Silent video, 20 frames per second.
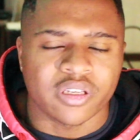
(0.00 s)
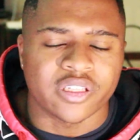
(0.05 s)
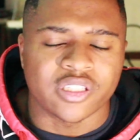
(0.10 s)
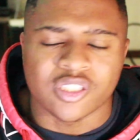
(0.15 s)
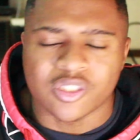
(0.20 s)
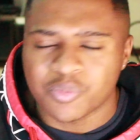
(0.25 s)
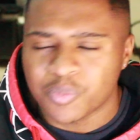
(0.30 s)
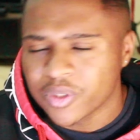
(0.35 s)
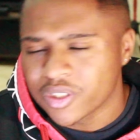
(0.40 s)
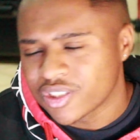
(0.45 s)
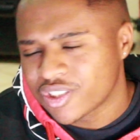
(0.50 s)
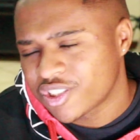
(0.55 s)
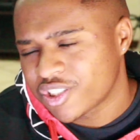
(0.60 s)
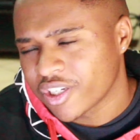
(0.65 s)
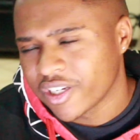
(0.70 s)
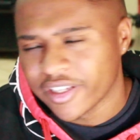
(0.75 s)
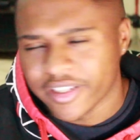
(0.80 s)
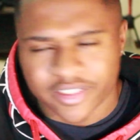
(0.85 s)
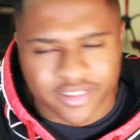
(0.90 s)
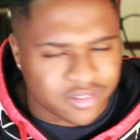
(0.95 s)
It's been
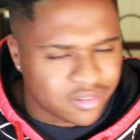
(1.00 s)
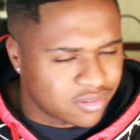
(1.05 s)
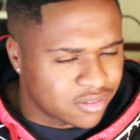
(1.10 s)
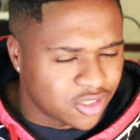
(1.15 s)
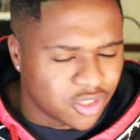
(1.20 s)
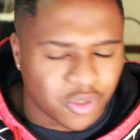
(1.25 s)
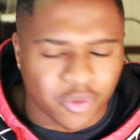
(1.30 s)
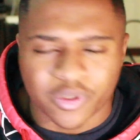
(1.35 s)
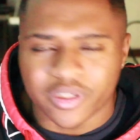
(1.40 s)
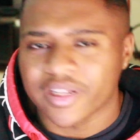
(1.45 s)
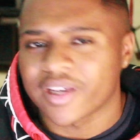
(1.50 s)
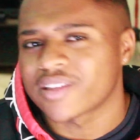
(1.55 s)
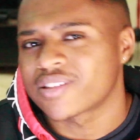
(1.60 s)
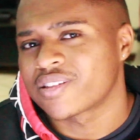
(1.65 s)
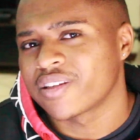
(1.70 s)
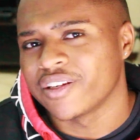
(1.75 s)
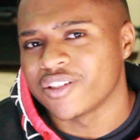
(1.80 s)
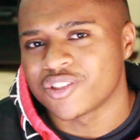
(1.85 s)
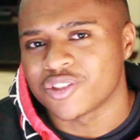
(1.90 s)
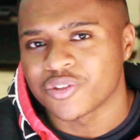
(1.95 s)
chilling, in
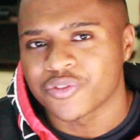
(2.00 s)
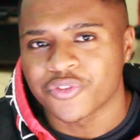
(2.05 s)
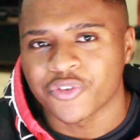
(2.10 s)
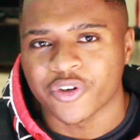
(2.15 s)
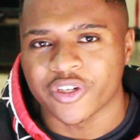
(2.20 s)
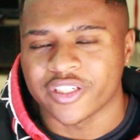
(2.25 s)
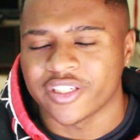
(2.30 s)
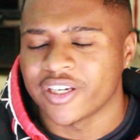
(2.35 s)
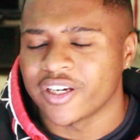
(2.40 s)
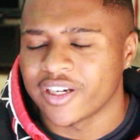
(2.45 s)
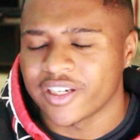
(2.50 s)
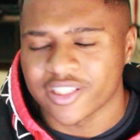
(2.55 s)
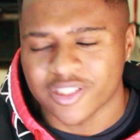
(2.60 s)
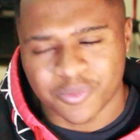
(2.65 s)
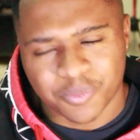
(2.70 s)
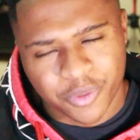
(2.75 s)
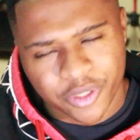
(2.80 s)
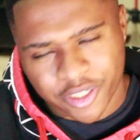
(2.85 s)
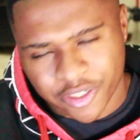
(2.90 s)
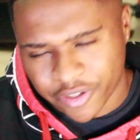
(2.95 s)
isolation for a year. It's
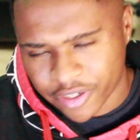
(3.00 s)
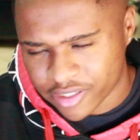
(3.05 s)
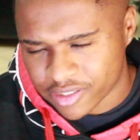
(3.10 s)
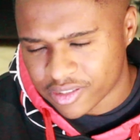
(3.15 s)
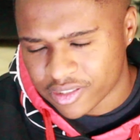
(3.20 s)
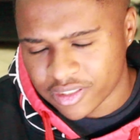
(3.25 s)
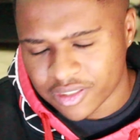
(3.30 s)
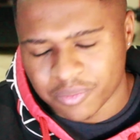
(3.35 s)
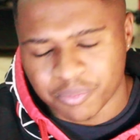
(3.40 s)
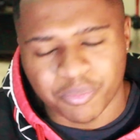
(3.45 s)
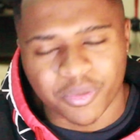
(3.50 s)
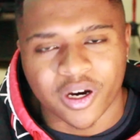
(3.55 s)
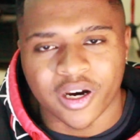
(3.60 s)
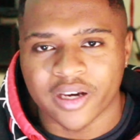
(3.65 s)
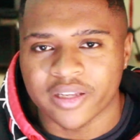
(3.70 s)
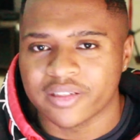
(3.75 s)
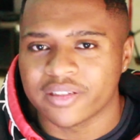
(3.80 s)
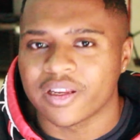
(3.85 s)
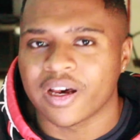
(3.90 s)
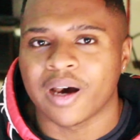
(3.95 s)
pretty crusty,
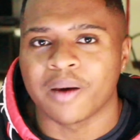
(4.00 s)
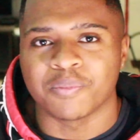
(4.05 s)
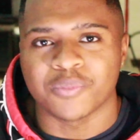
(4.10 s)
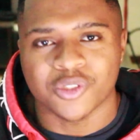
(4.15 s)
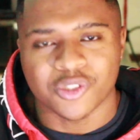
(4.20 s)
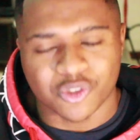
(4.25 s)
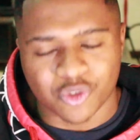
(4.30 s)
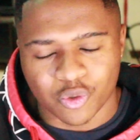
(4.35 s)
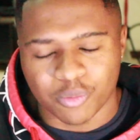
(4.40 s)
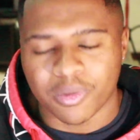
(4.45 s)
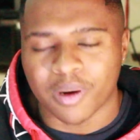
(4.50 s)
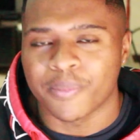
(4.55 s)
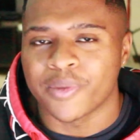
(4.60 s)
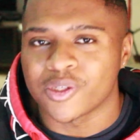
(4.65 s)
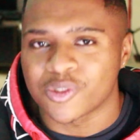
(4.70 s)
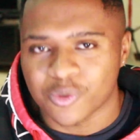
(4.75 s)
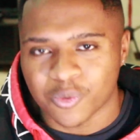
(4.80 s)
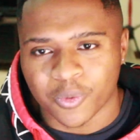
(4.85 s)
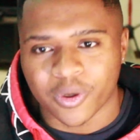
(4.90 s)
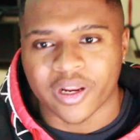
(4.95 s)
but I'm just doing my
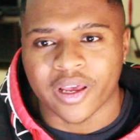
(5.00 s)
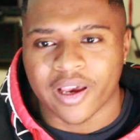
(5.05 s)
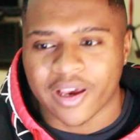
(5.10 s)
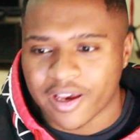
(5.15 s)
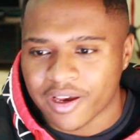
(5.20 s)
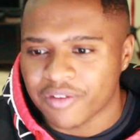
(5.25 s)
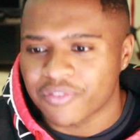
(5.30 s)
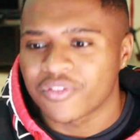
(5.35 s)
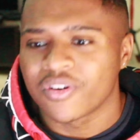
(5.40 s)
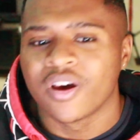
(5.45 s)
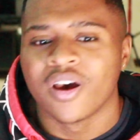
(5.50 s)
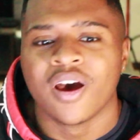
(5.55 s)
best with what I have.